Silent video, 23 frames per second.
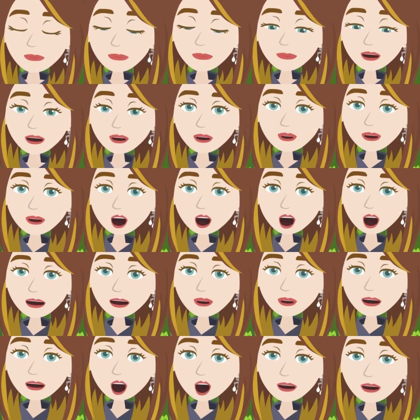You do have a
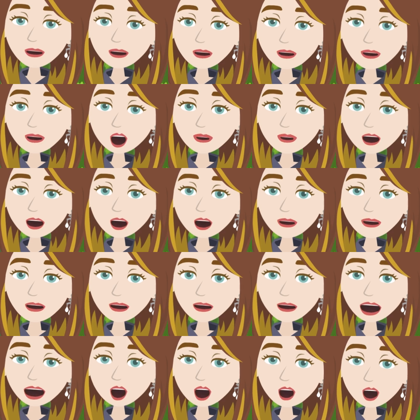choice about whether you
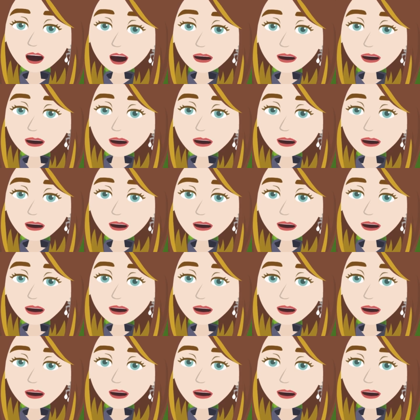worry